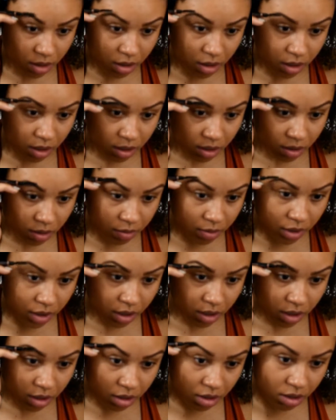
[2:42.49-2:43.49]
a little
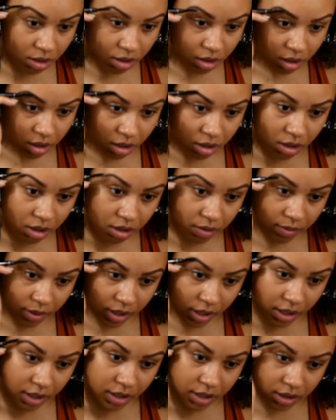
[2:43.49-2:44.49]
bit
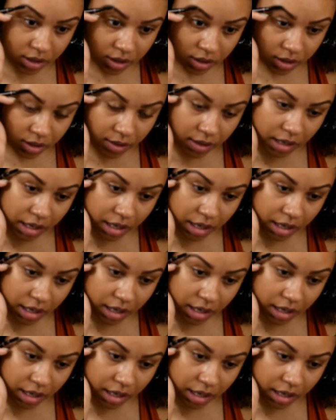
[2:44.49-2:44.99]
because